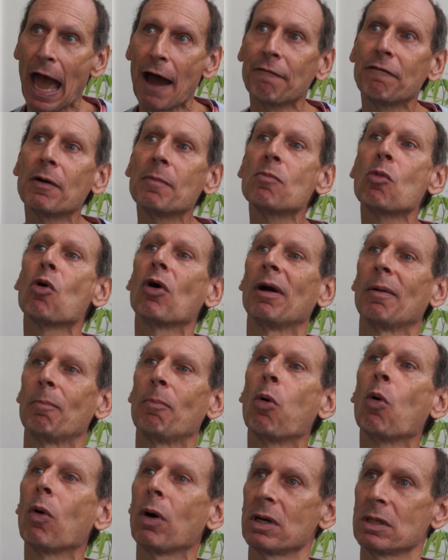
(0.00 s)
ever more
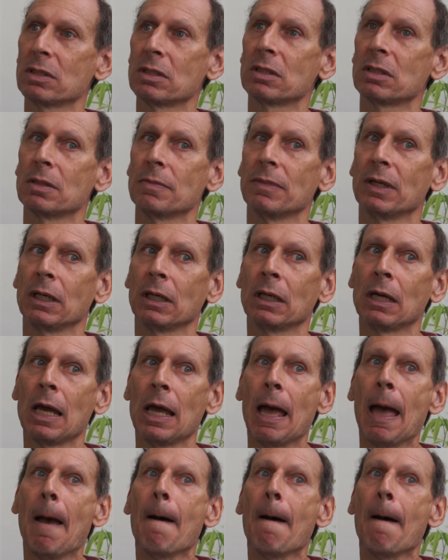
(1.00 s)
important to me